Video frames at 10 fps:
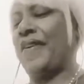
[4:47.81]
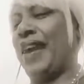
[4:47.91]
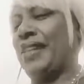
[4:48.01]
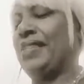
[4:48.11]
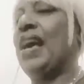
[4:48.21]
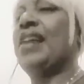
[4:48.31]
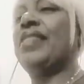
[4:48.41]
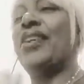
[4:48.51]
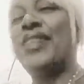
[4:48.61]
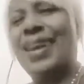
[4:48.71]
All right.
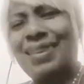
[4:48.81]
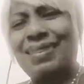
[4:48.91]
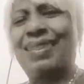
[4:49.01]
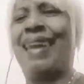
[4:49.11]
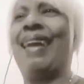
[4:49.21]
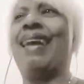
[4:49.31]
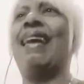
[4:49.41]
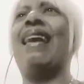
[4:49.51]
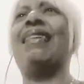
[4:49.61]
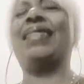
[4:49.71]
The next
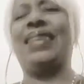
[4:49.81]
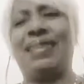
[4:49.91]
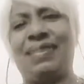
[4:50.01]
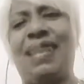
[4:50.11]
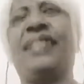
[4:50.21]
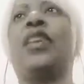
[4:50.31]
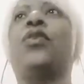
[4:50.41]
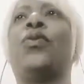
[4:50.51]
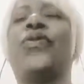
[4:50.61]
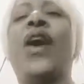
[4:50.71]
thing on the list,
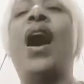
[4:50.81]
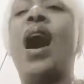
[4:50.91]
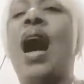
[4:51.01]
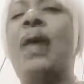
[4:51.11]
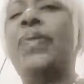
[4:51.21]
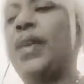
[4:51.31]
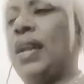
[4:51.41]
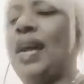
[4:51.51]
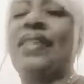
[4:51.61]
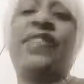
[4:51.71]
Santa Claus, I
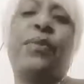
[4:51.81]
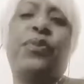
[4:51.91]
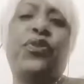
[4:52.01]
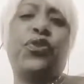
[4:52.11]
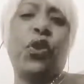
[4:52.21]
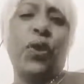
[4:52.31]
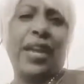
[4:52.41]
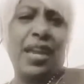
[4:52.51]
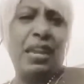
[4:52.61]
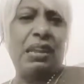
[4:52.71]
would like some
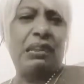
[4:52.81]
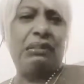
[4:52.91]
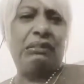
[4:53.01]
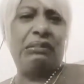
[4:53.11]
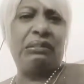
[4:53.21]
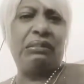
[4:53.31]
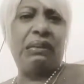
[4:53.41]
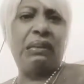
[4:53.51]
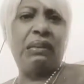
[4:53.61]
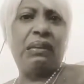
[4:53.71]

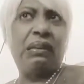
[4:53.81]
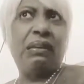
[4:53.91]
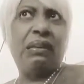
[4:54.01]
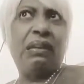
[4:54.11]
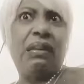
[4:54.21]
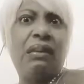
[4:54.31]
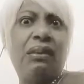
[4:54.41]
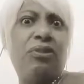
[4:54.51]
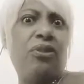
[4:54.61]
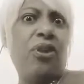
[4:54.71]
stockings.
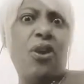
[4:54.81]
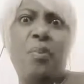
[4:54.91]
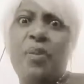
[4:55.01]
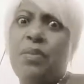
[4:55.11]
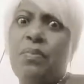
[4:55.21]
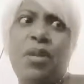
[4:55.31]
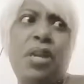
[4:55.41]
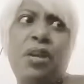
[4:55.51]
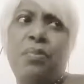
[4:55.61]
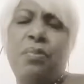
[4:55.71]
No,
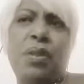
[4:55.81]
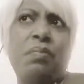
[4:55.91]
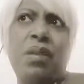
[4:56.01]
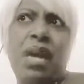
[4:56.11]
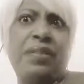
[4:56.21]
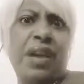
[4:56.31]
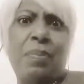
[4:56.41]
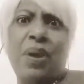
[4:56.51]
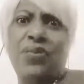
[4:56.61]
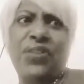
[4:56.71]
me not
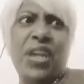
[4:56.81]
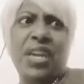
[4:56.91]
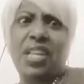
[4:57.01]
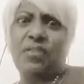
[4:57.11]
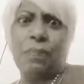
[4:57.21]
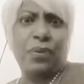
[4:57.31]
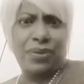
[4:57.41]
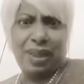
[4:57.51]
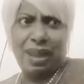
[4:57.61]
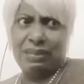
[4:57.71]
talk about stockings for
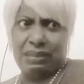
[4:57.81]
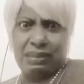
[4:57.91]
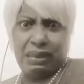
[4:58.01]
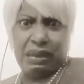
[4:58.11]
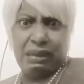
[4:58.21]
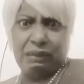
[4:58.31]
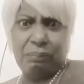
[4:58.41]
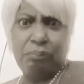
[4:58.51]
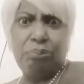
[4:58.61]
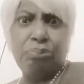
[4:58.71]
put ties in
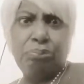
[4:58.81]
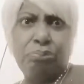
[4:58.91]
now.